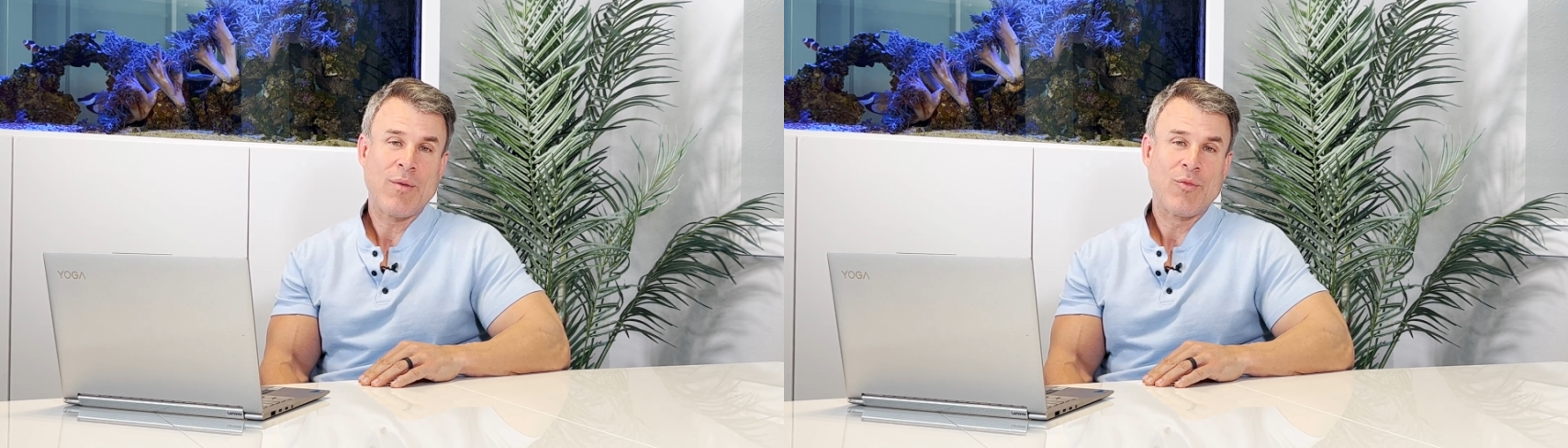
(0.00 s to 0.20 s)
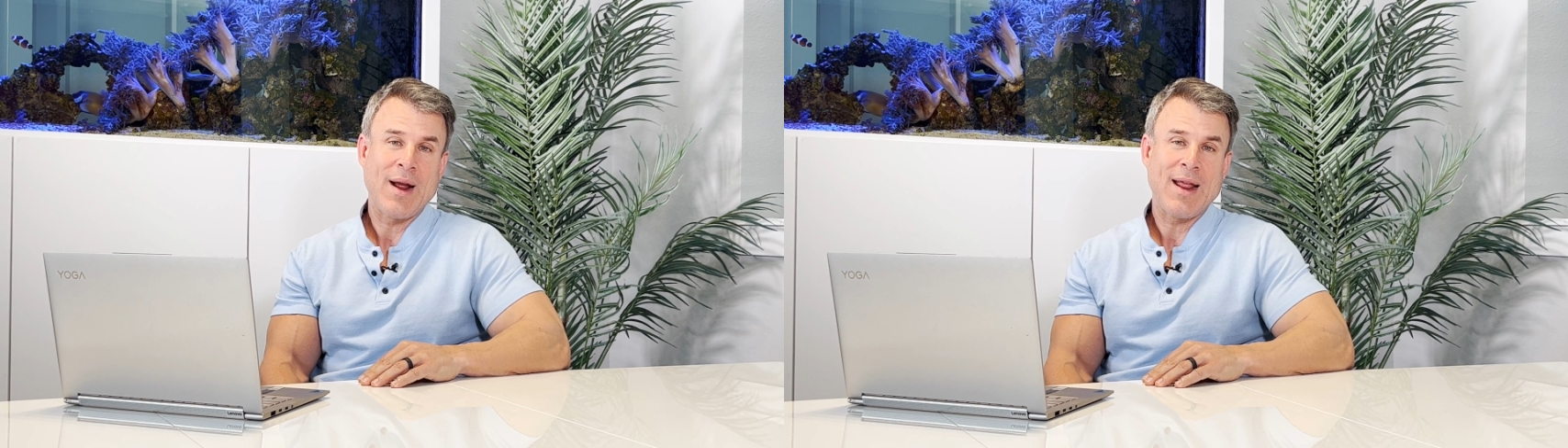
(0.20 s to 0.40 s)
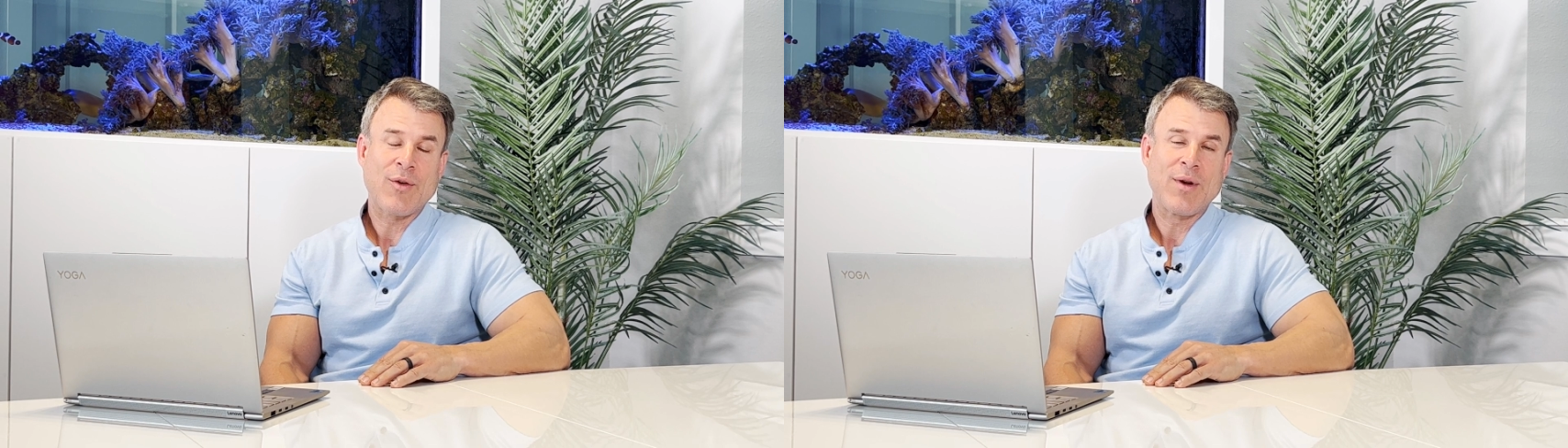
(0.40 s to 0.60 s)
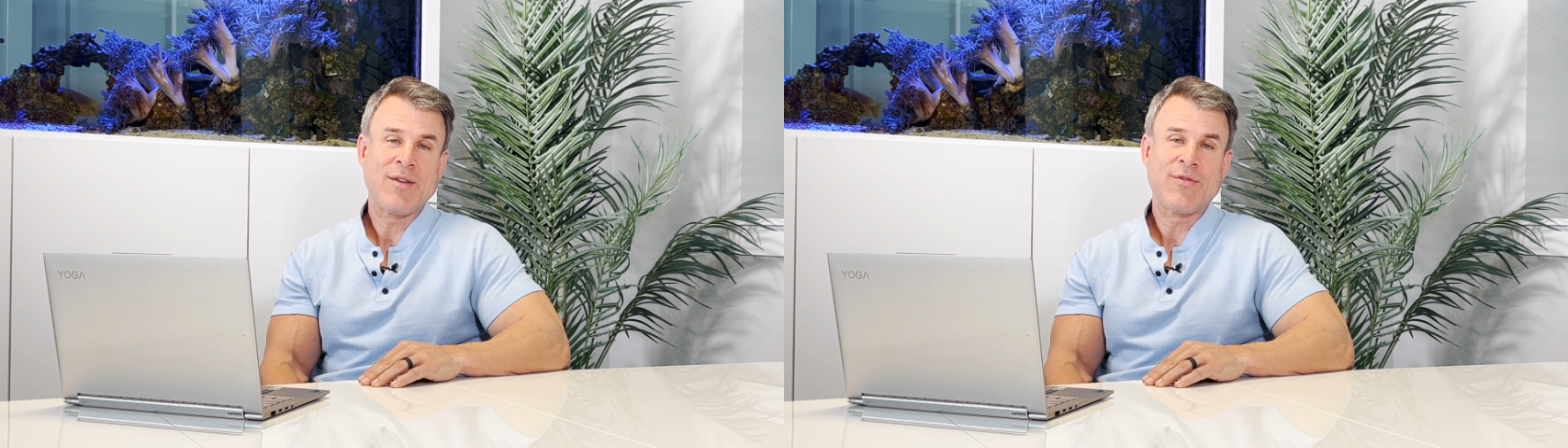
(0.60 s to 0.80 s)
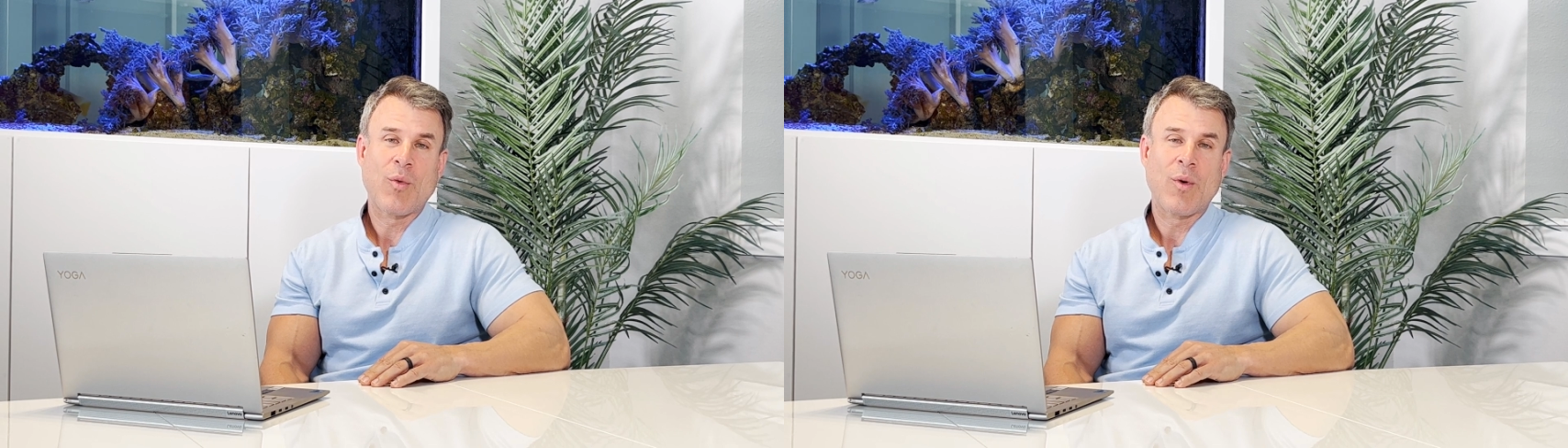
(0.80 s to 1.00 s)
rent
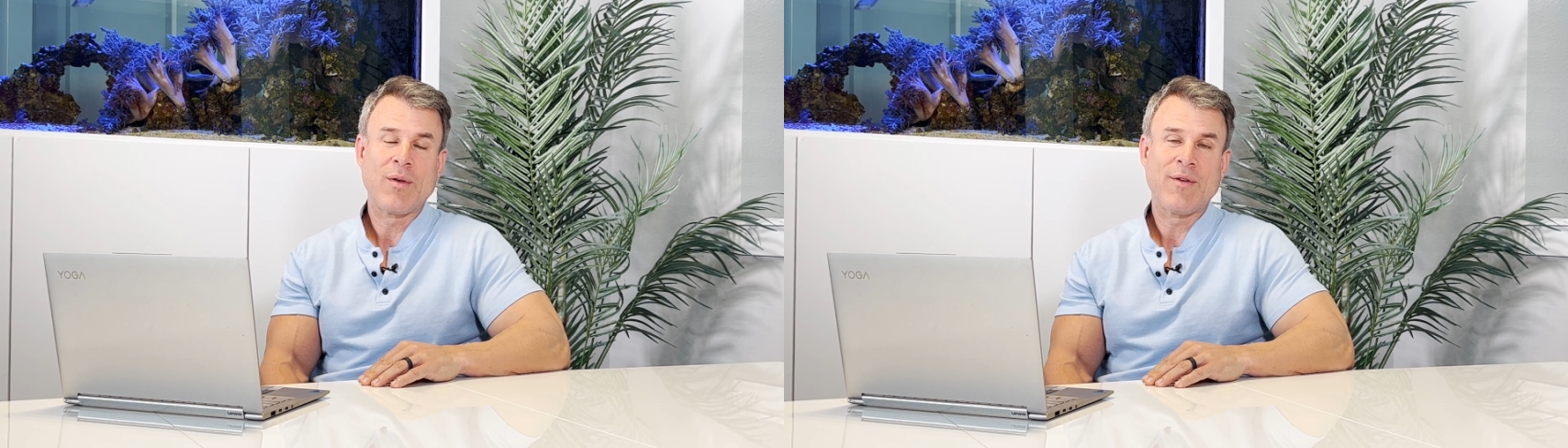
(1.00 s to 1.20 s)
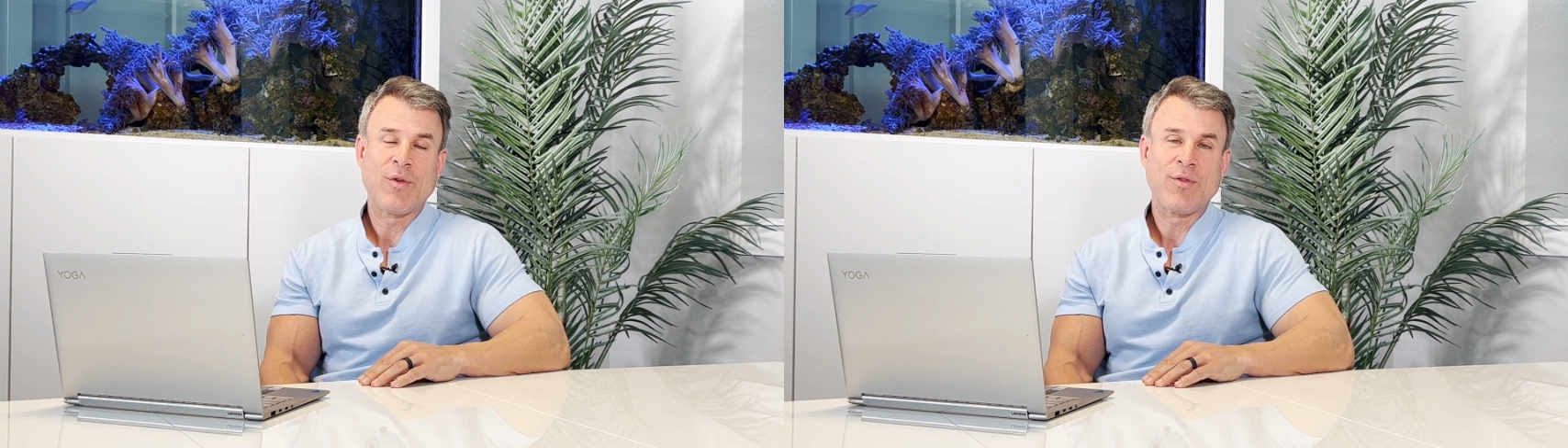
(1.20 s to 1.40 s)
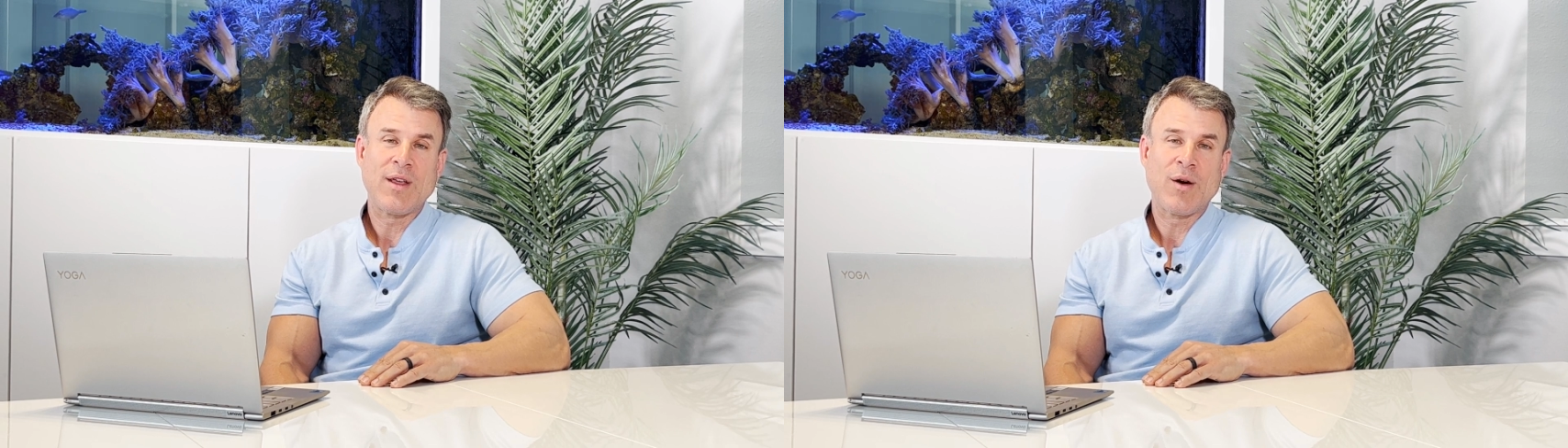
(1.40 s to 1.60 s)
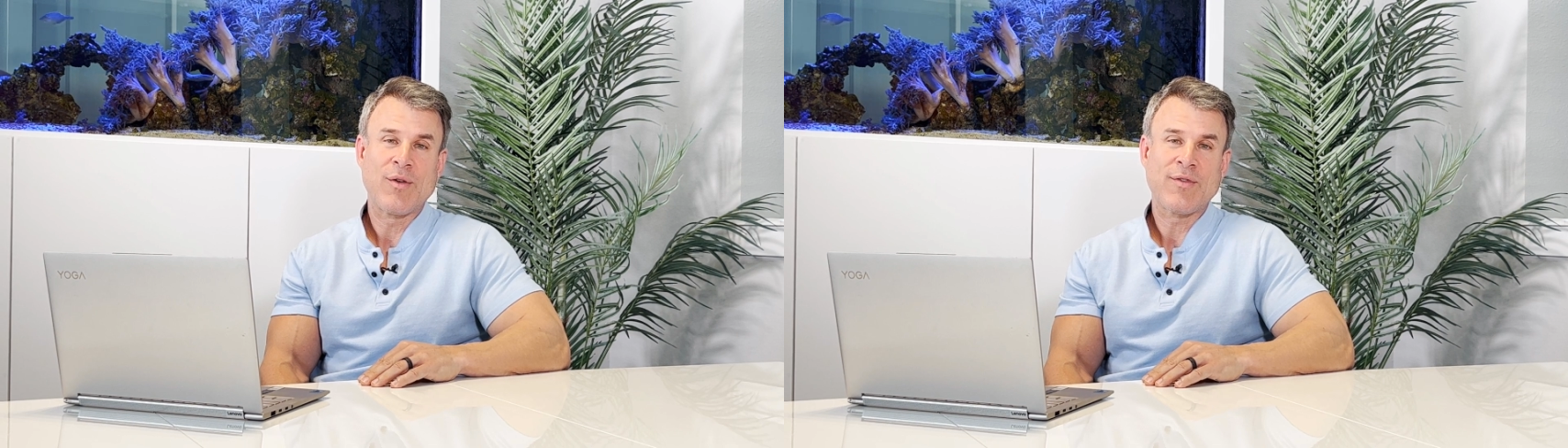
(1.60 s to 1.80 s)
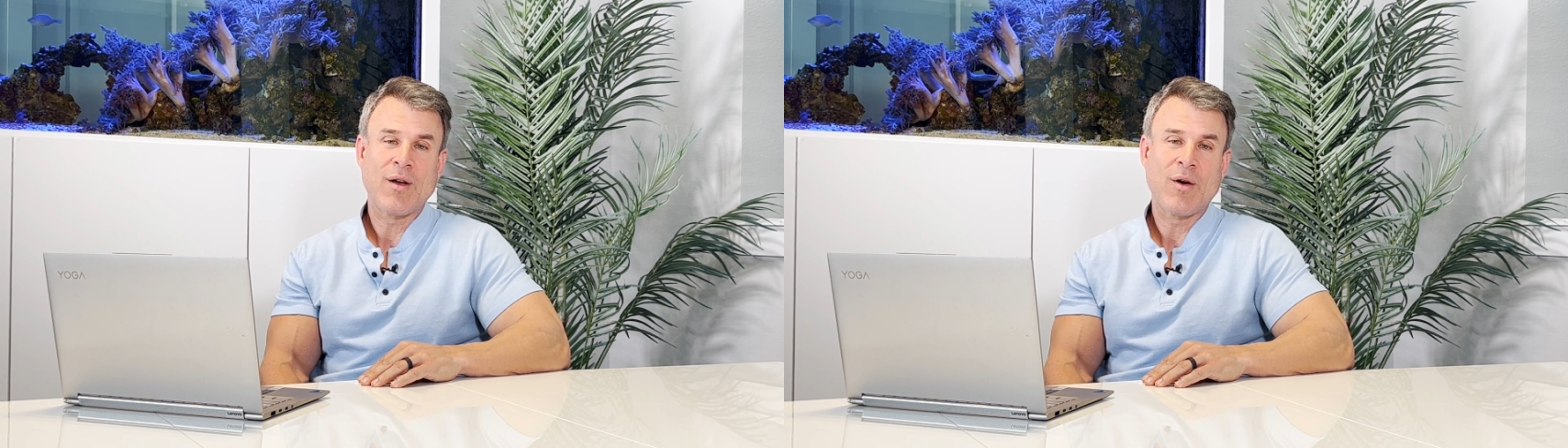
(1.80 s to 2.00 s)
increase for the first year or
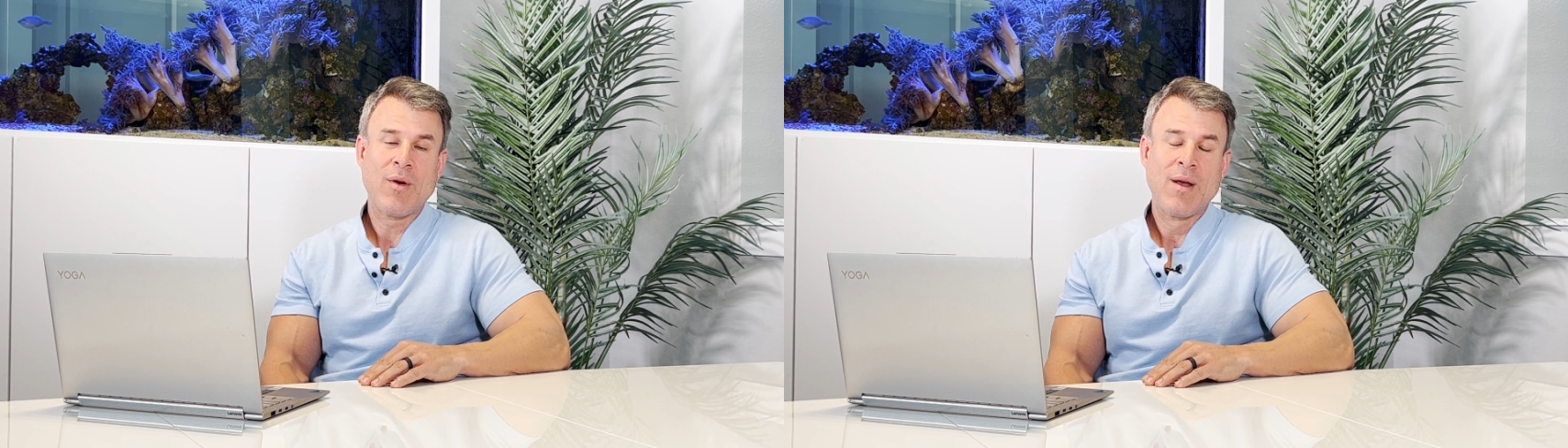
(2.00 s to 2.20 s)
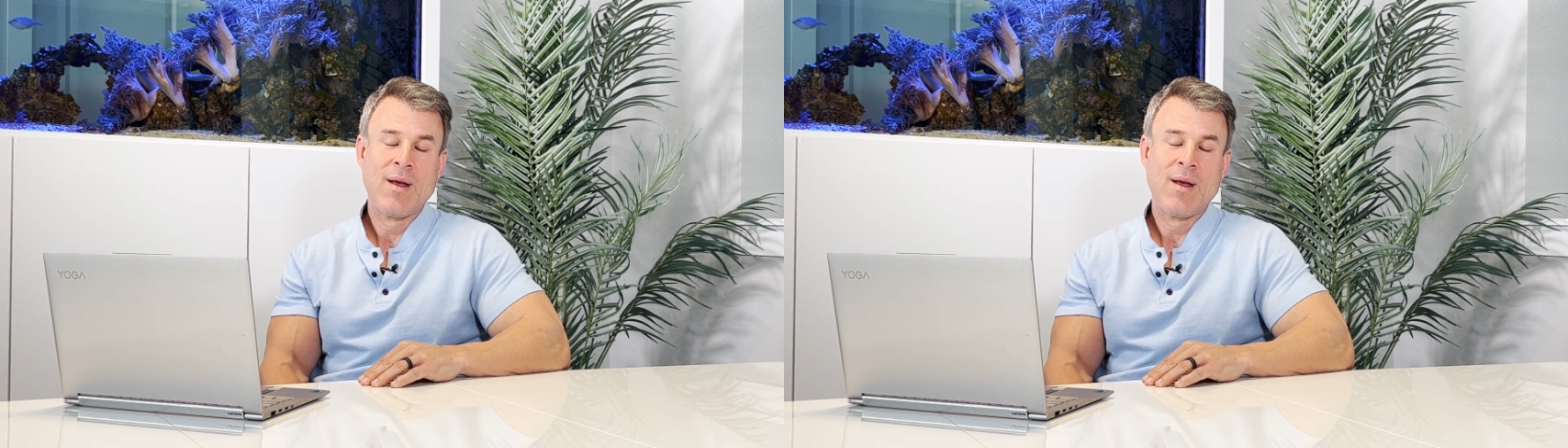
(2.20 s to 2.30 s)
so.